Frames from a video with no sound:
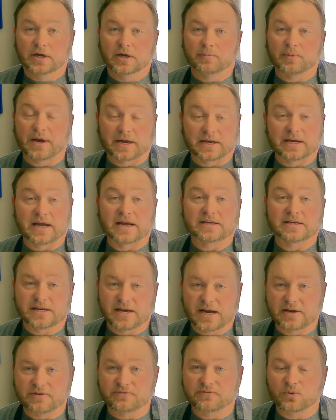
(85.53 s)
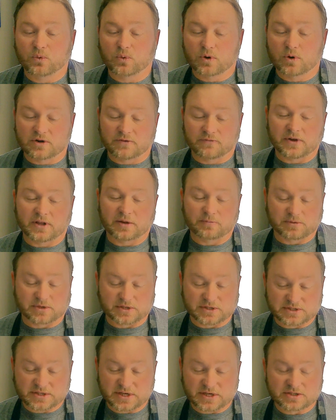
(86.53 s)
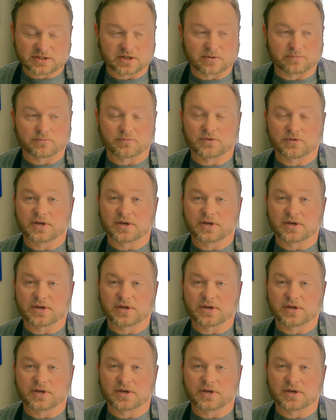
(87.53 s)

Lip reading: back in 1984, developed a system,